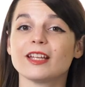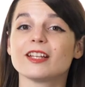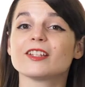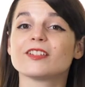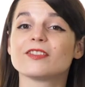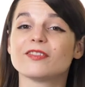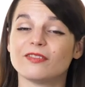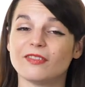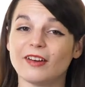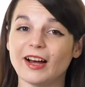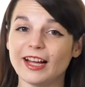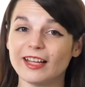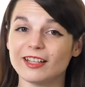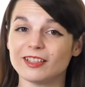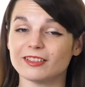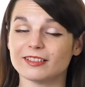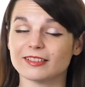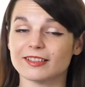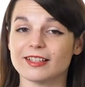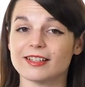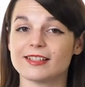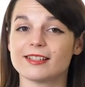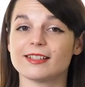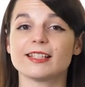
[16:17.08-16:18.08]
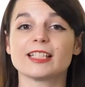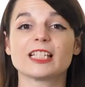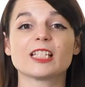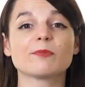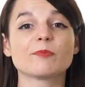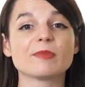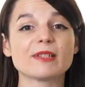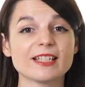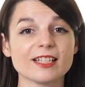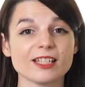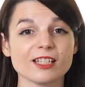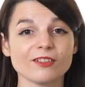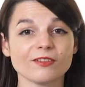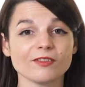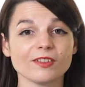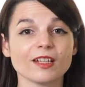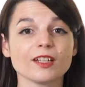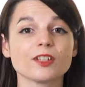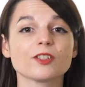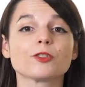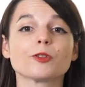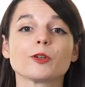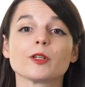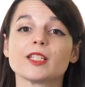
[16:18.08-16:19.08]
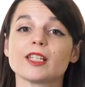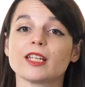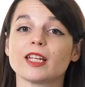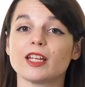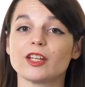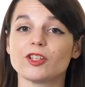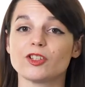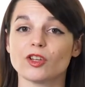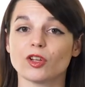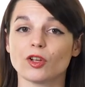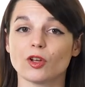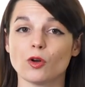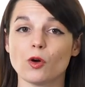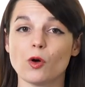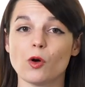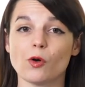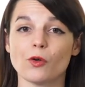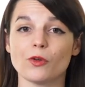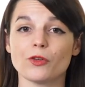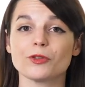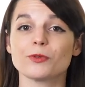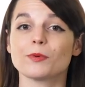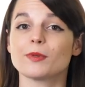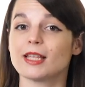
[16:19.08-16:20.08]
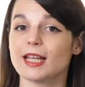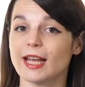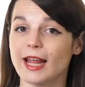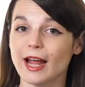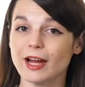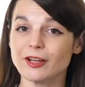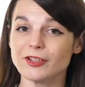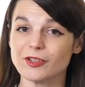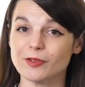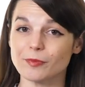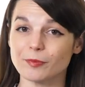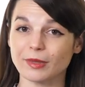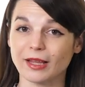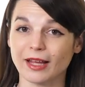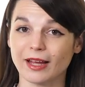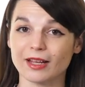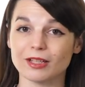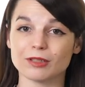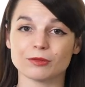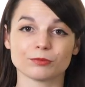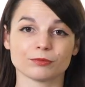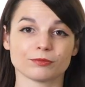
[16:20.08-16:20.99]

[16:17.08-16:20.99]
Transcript: it is vital to set specific strategic goals with an action plan.